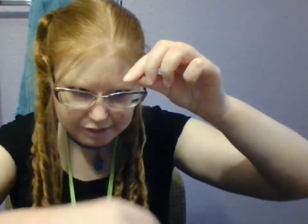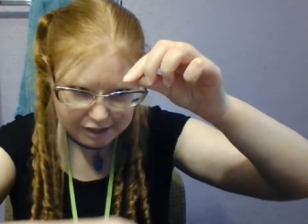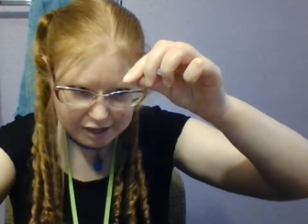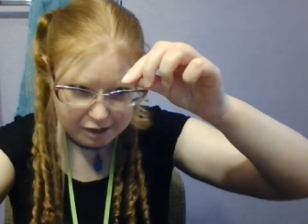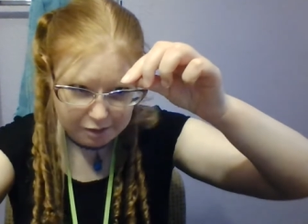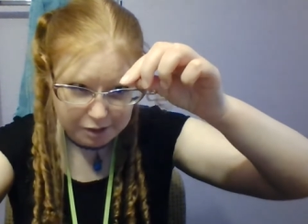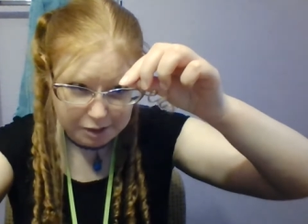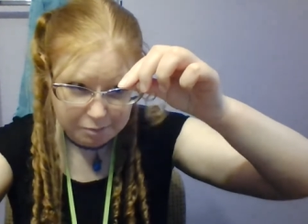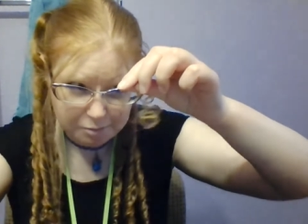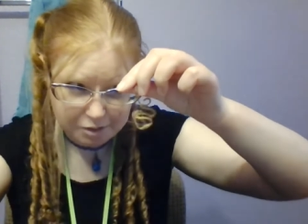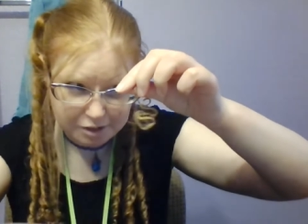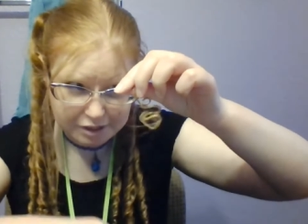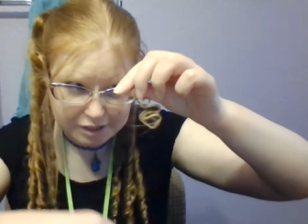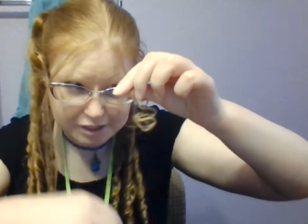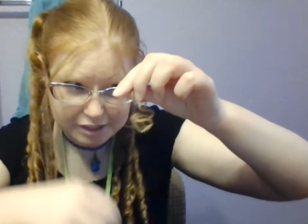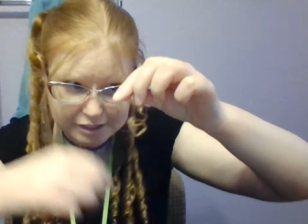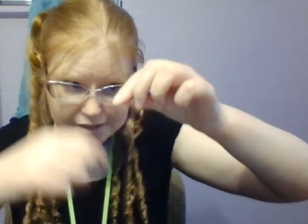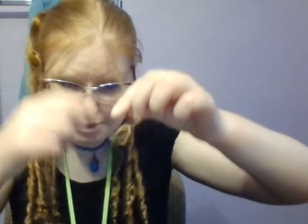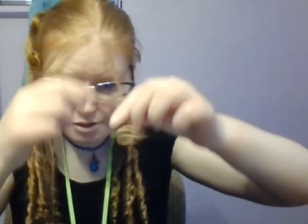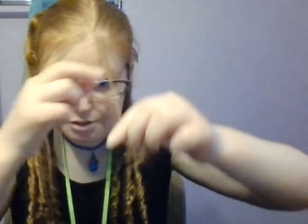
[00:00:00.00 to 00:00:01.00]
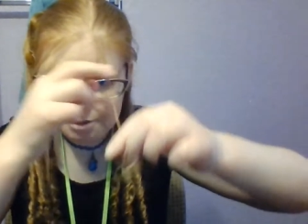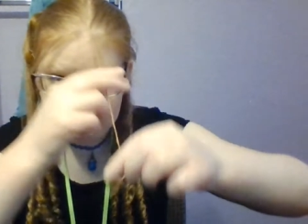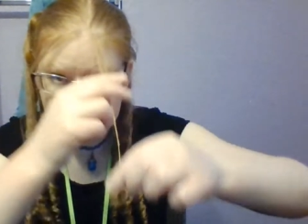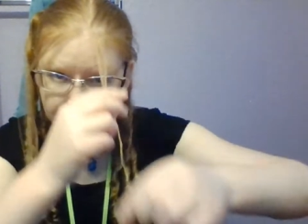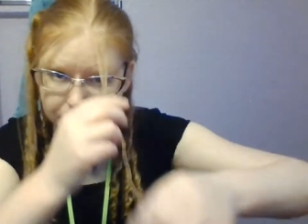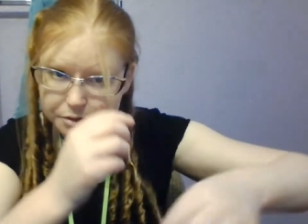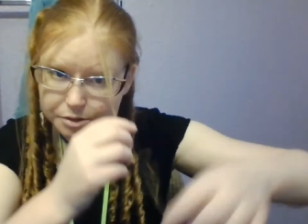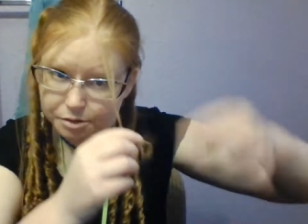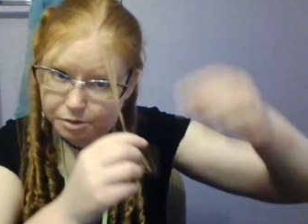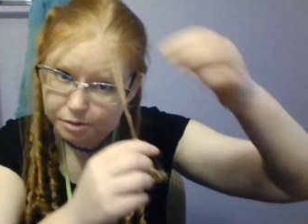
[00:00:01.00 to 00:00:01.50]
how I wanted it to,
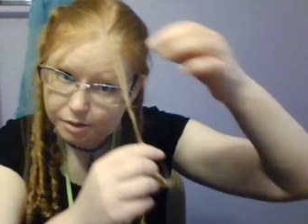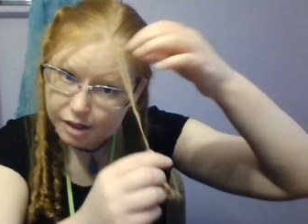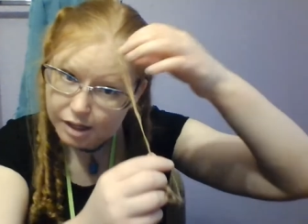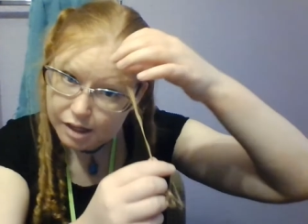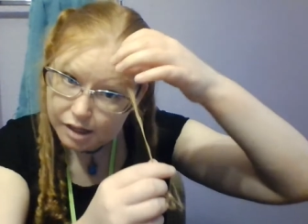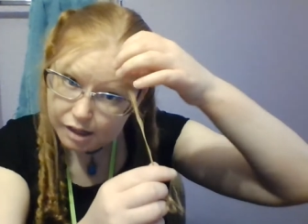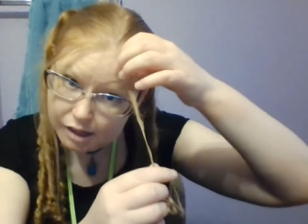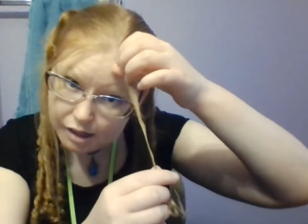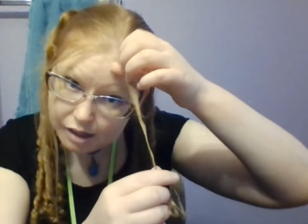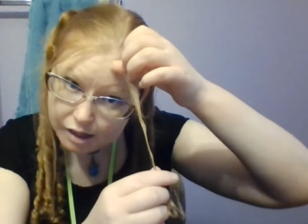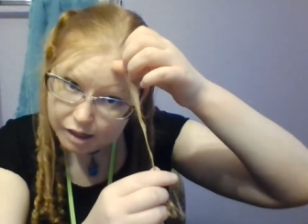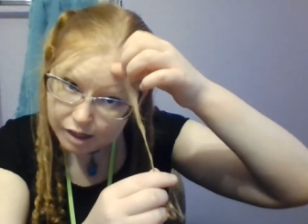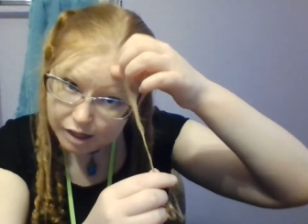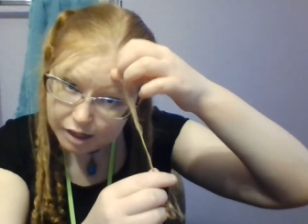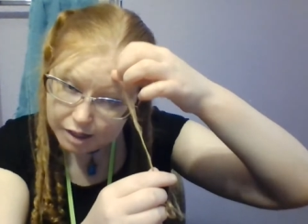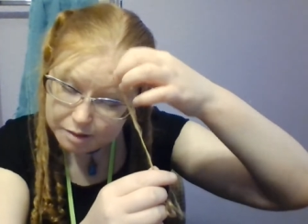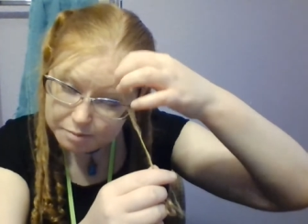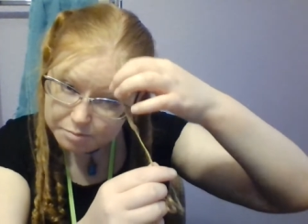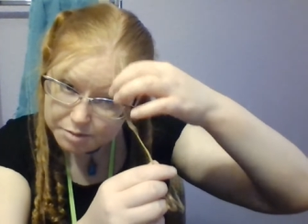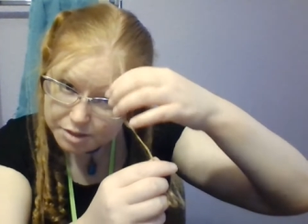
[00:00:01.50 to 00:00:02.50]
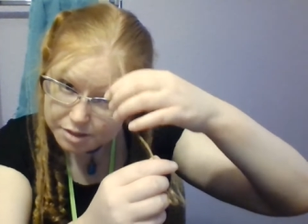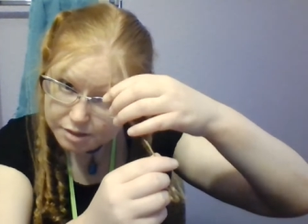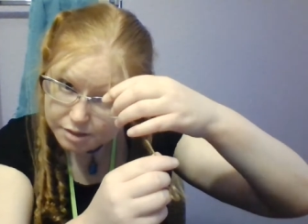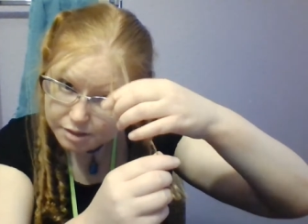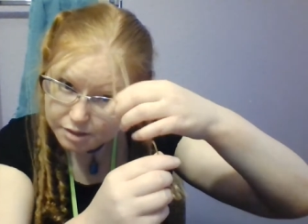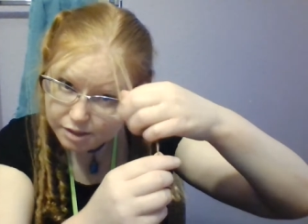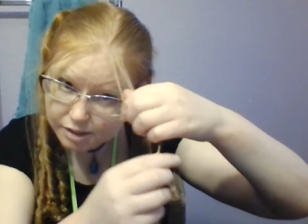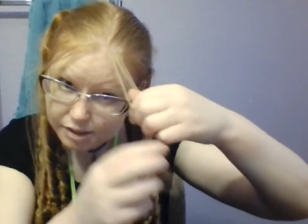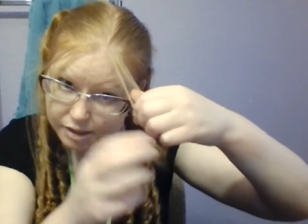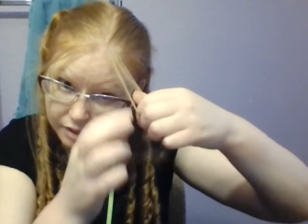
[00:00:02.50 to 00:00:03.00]
so I'm
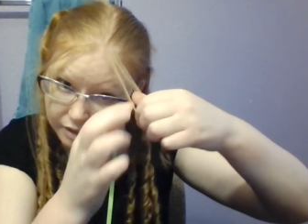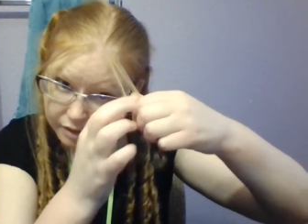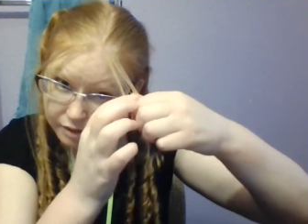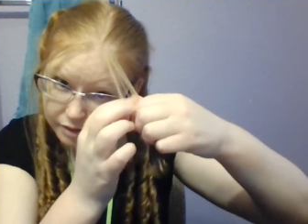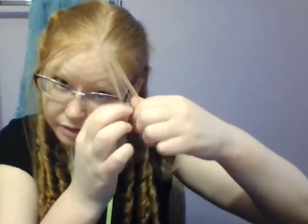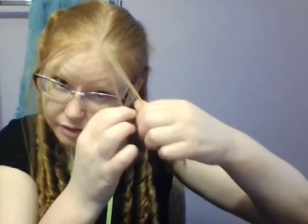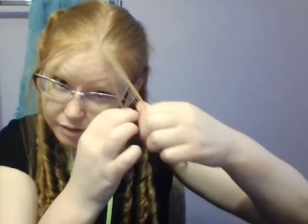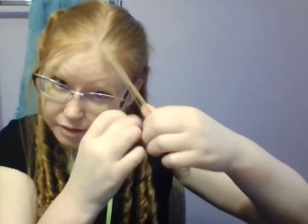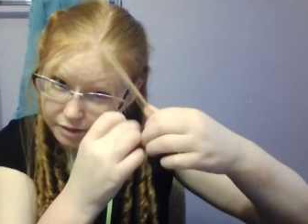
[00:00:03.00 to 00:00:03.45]
just gonna